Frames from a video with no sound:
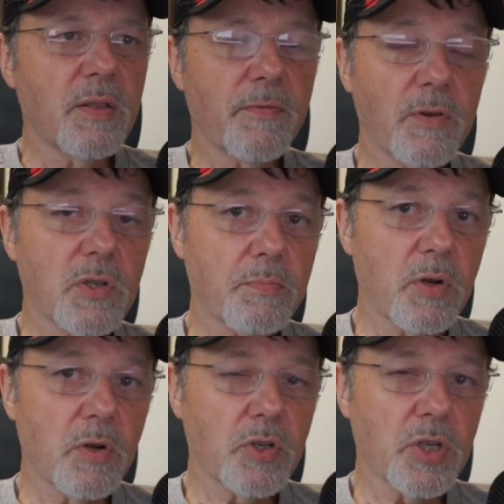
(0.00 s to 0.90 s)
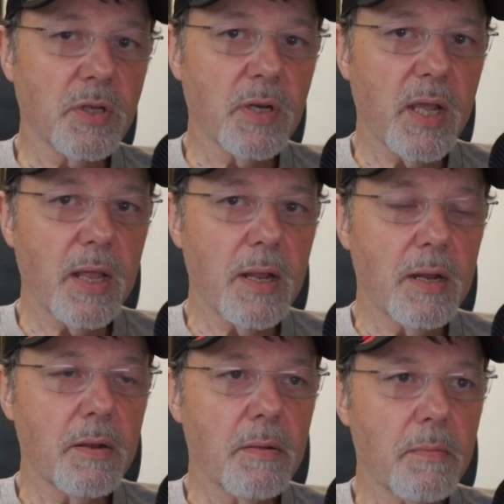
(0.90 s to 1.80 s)
in the first person
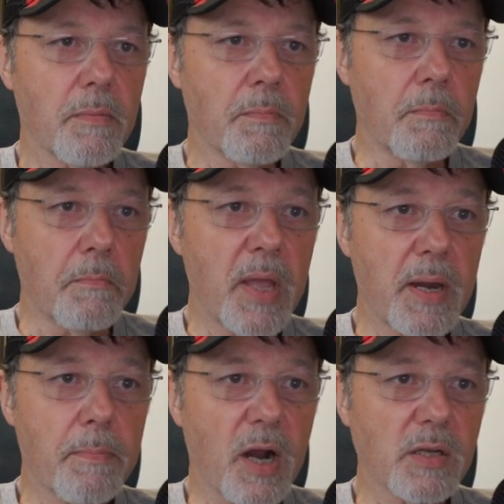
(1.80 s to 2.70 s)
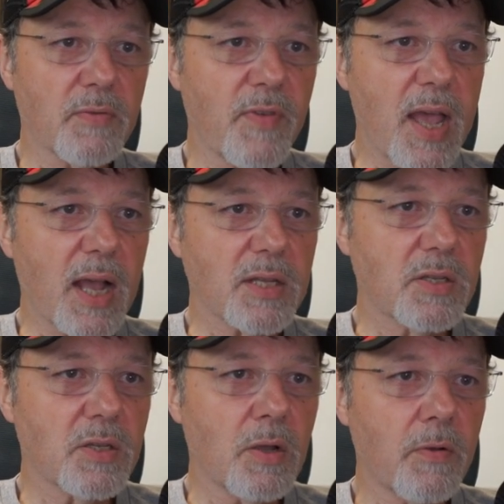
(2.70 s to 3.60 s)
in many parts of Acts.
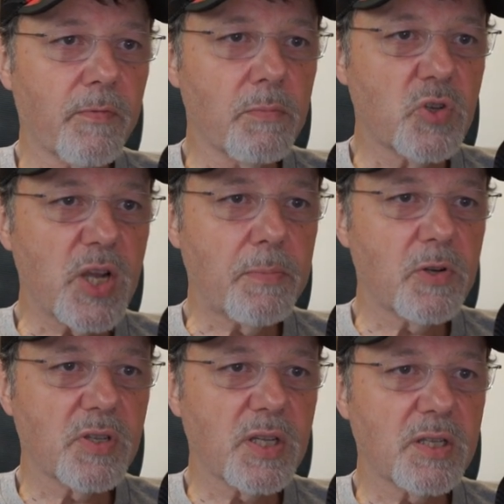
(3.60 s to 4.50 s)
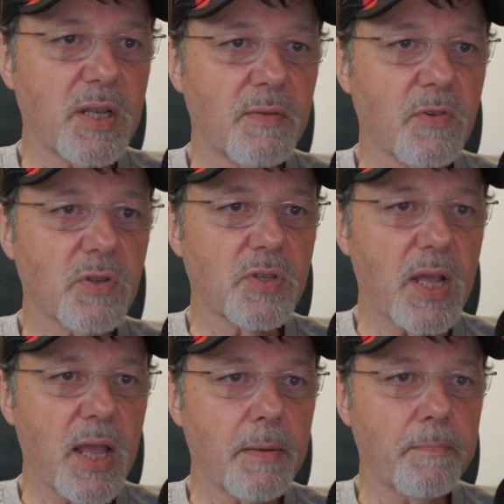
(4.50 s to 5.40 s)
So from chapter 16, verse
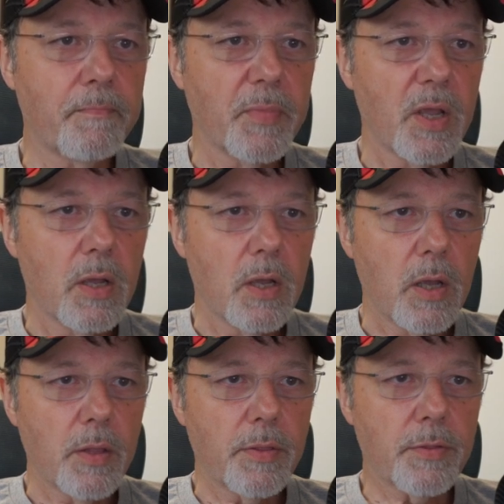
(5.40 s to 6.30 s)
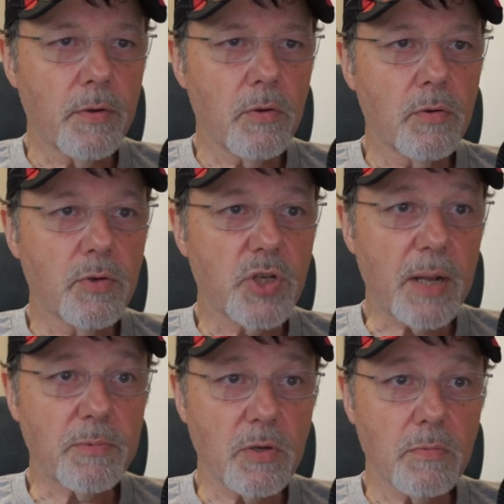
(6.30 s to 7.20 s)
10, through
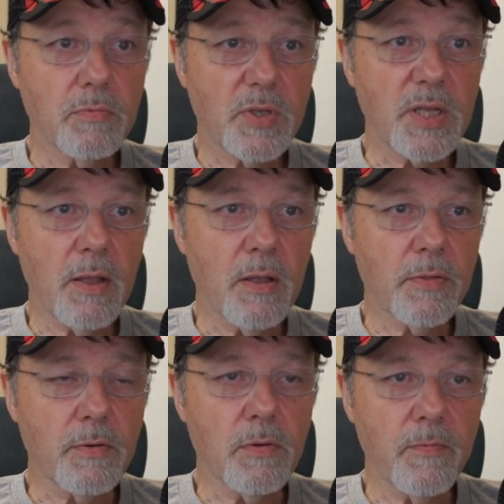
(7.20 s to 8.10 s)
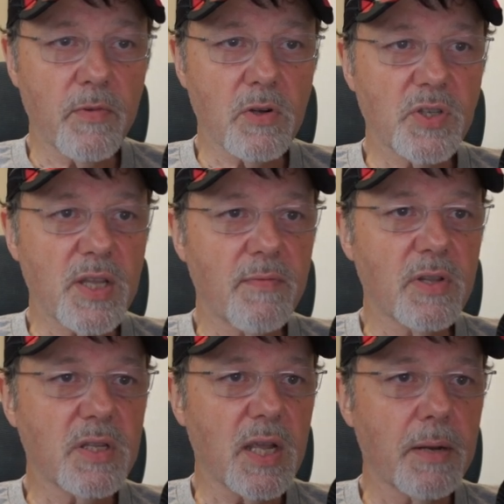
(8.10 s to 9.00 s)
verse
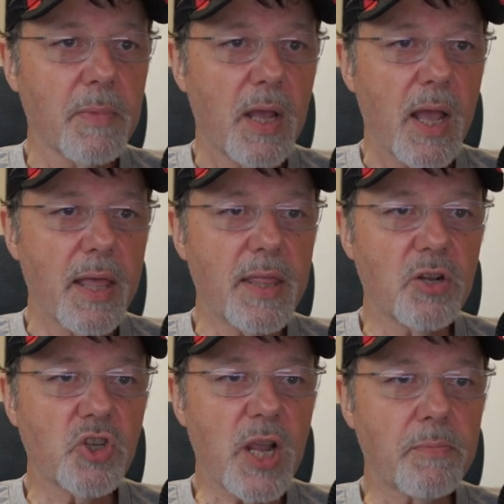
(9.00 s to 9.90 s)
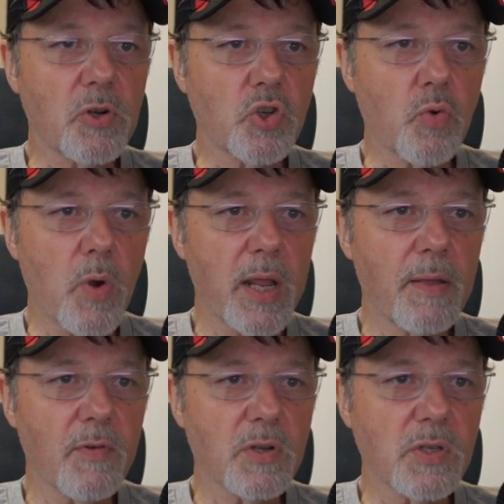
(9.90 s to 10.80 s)
17, and then chapter
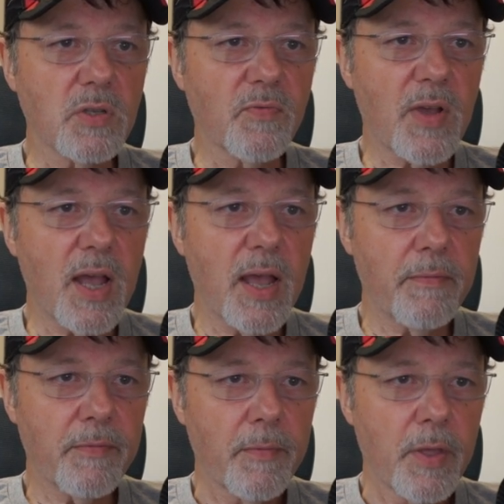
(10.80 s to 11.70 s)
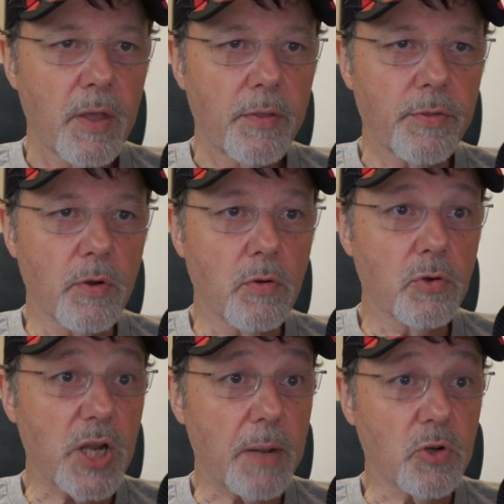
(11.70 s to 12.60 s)
20, verses 5, through
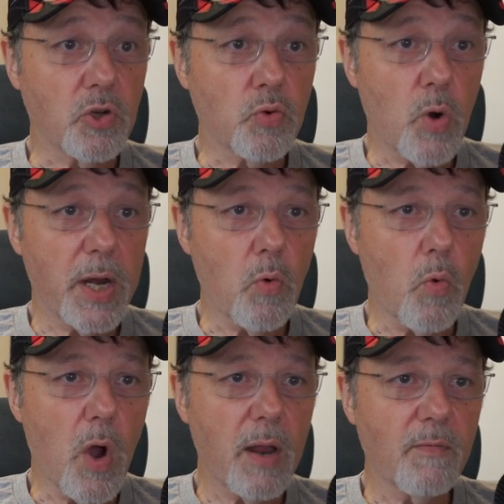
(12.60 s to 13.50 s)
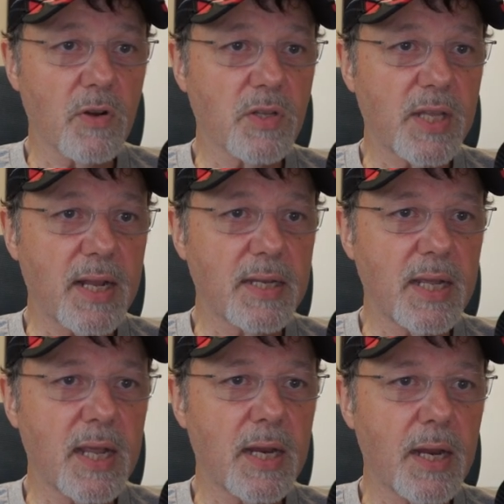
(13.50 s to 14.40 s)
chapter 21, verse
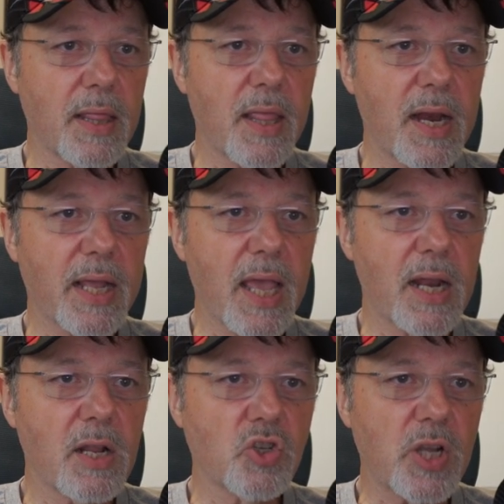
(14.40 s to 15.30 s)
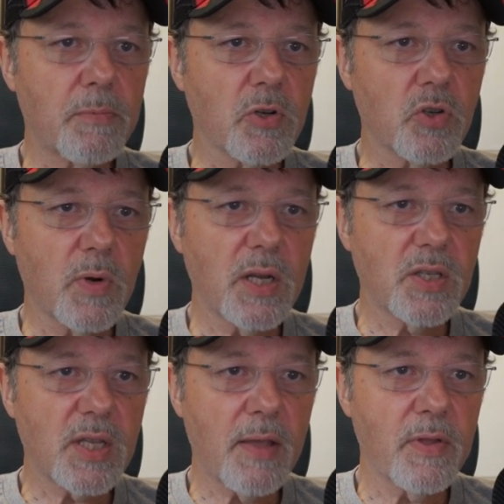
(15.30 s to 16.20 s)
18, and then again in chapter
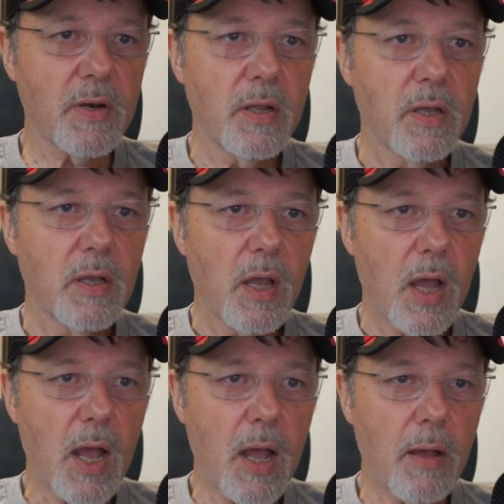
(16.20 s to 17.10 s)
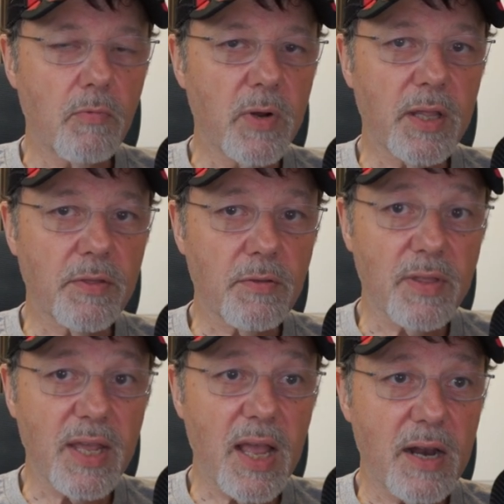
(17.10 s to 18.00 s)
27, really
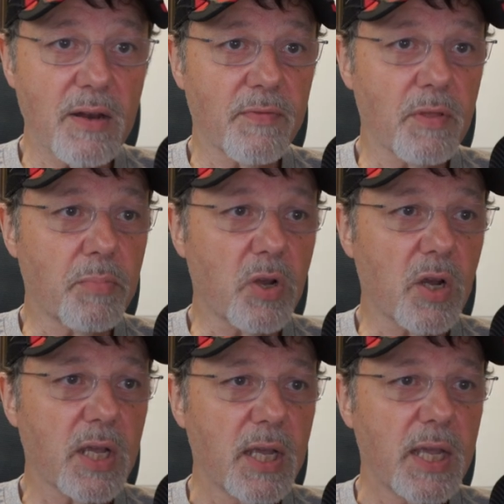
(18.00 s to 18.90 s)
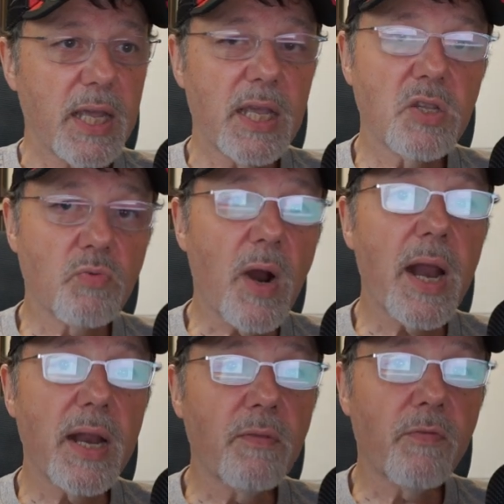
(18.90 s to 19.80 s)
through the end of the book, he's
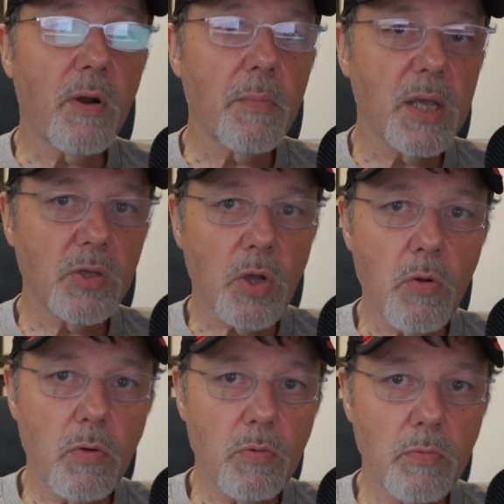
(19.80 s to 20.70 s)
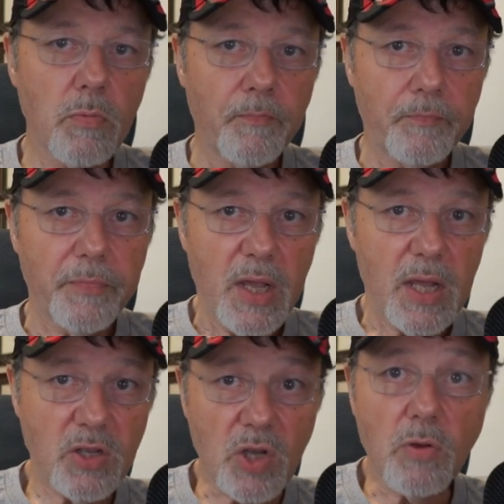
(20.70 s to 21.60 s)
writing from his own
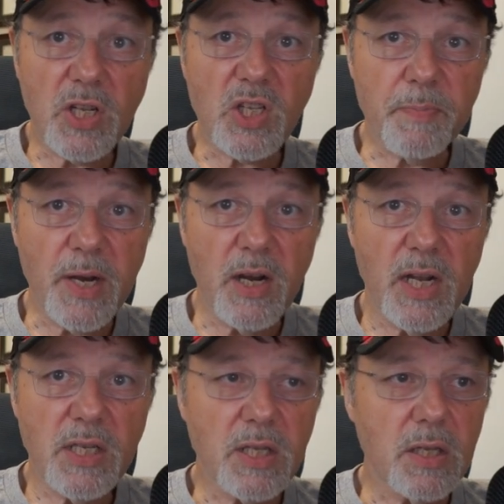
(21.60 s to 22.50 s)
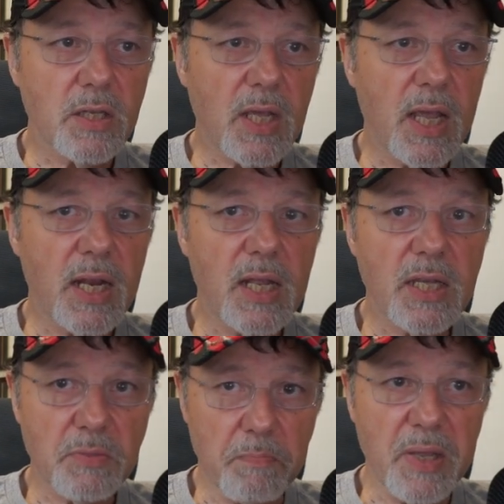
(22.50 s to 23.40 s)
experiences and
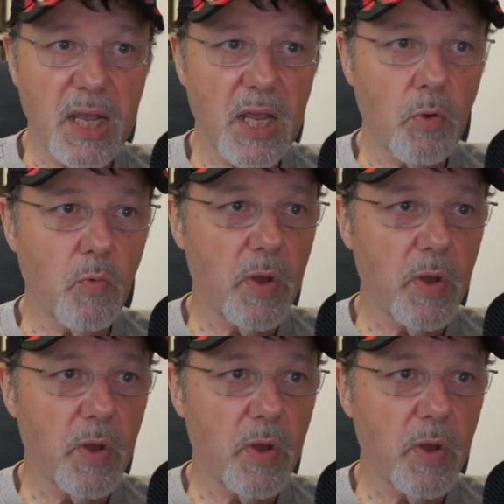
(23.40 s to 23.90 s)
his being